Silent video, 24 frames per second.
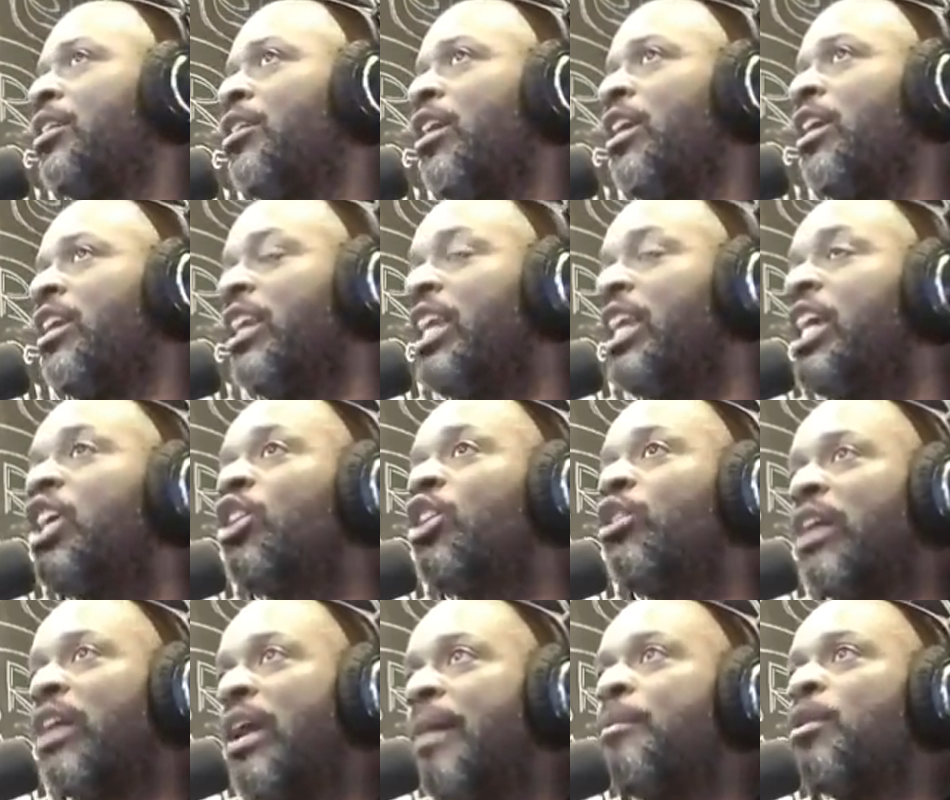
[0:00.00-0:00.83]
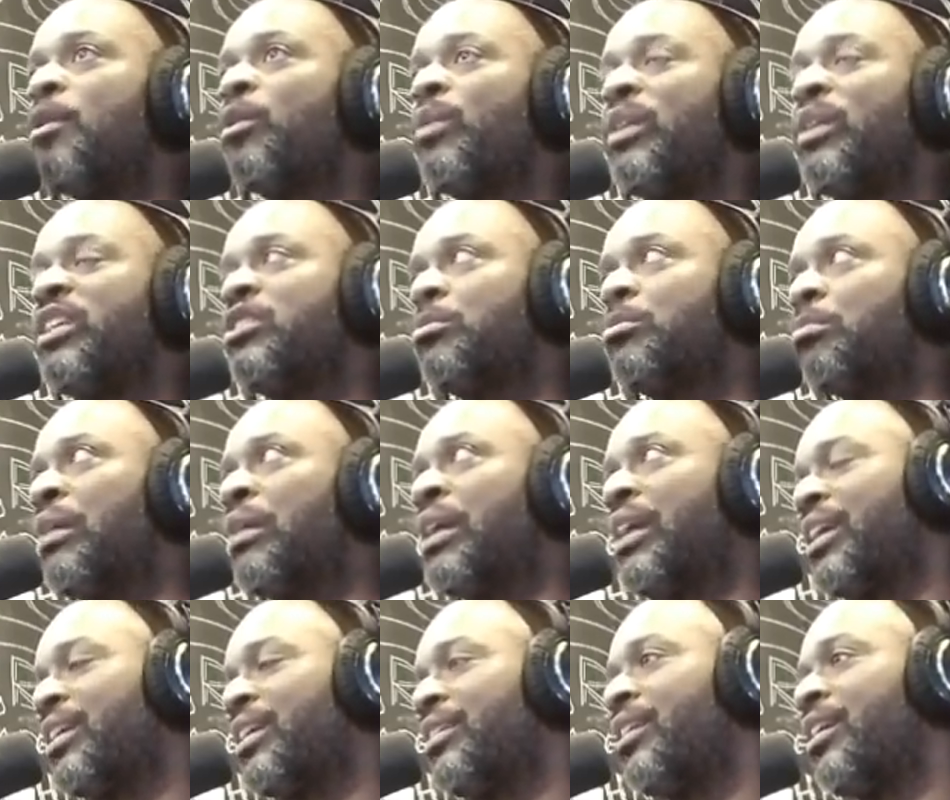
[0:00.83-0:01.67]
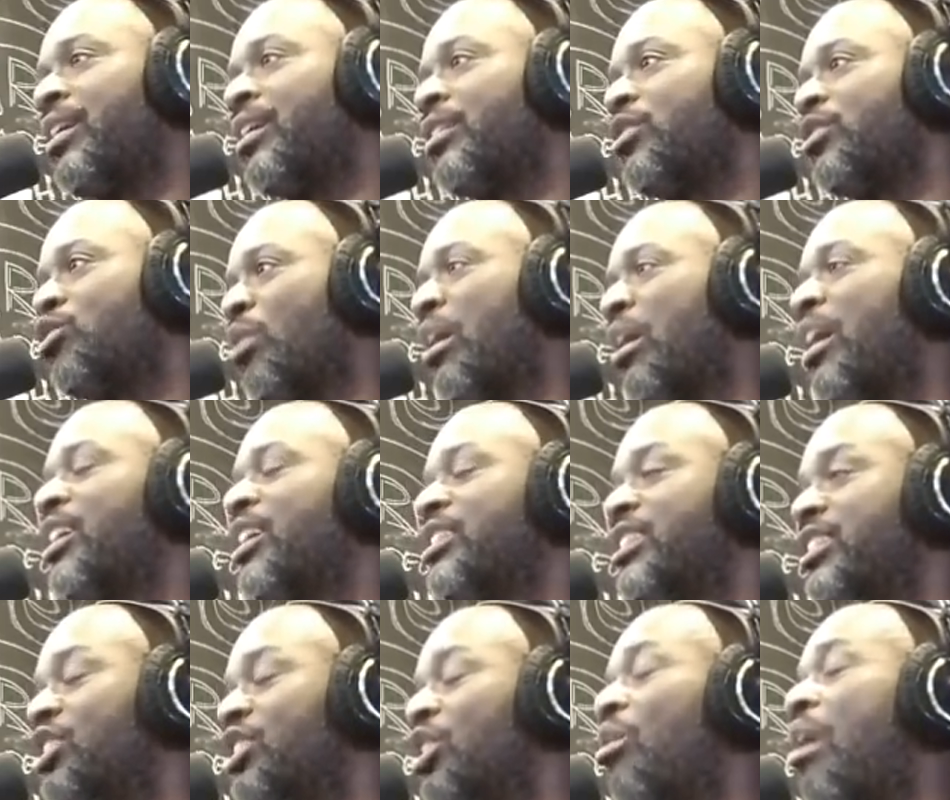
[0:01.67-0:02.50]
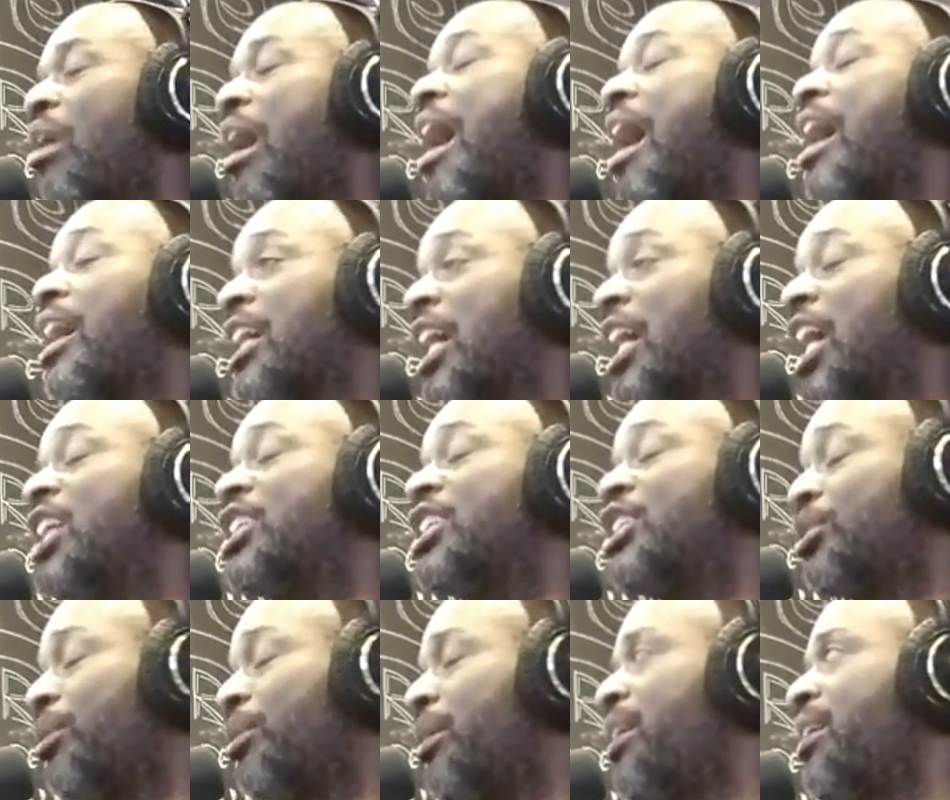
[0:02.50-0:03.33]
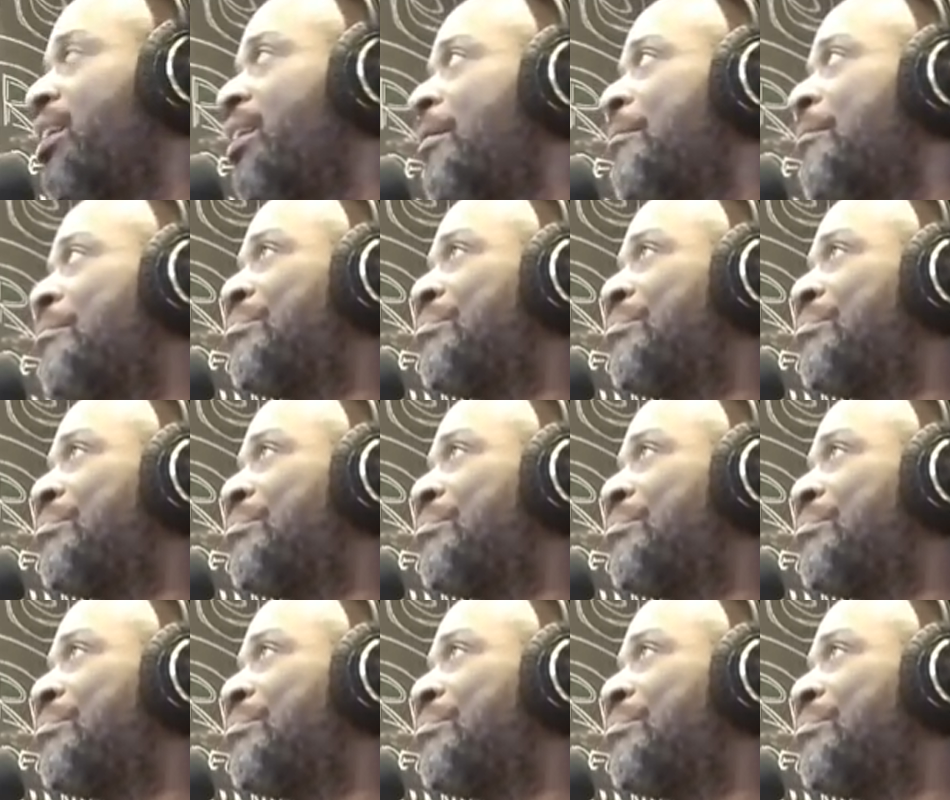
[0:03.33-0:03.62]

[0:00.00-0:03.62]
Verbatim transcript: illegal immigrants bringing the drugs into our country,